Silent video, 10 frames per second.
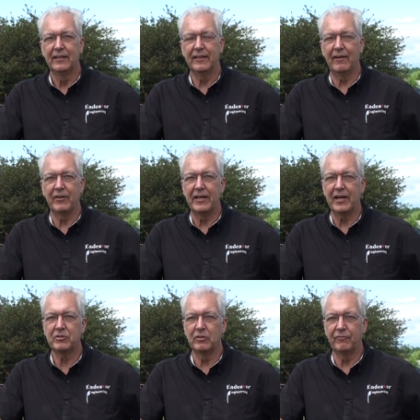They have a
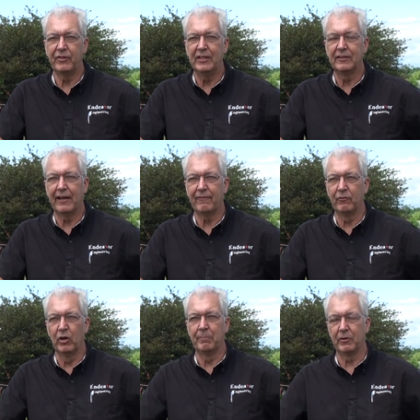natural feel. They have
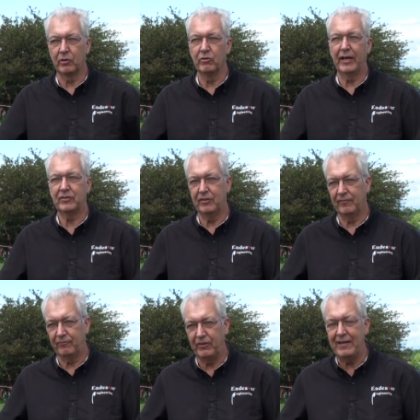real progressive
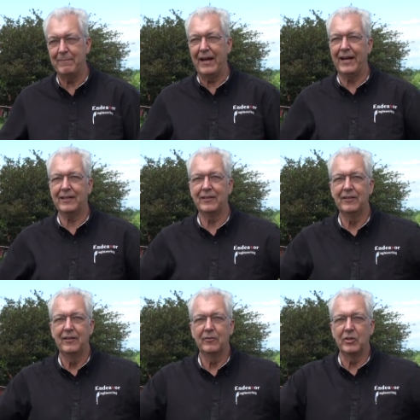feedback.
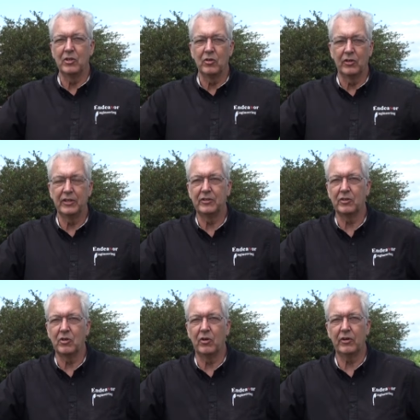When you're going into
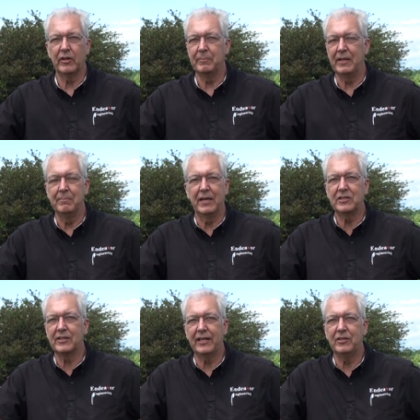a corner, it'd be
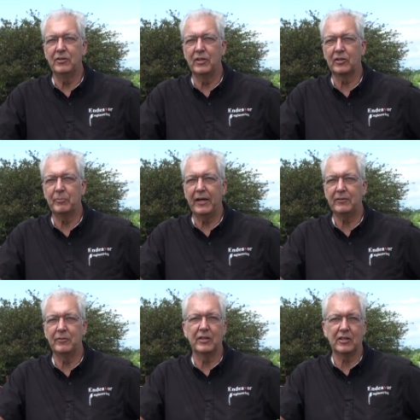much like you'd expect
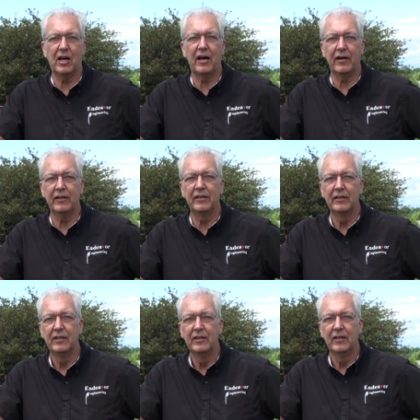with a car
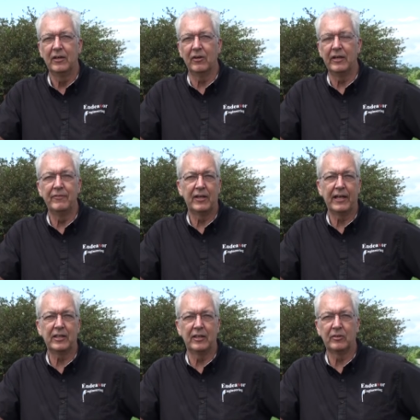or even
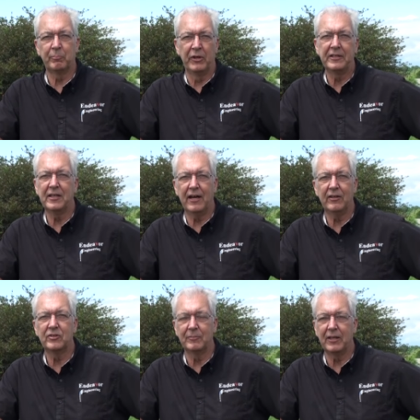like a sprint
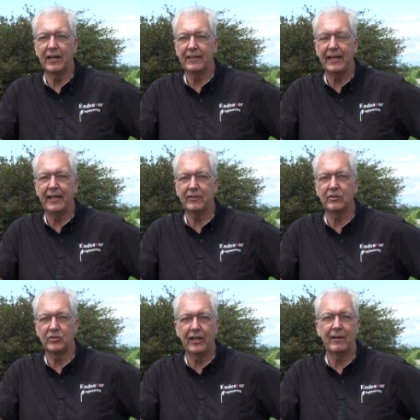car, something like that. They're
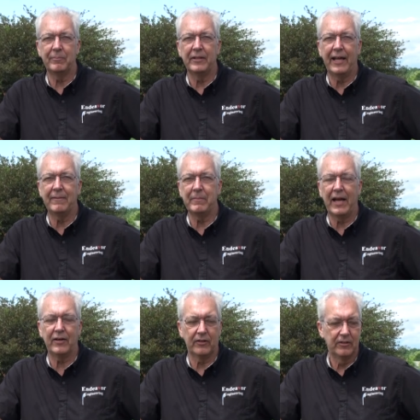set up in that
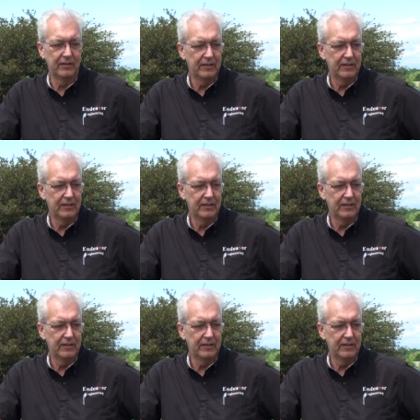manner.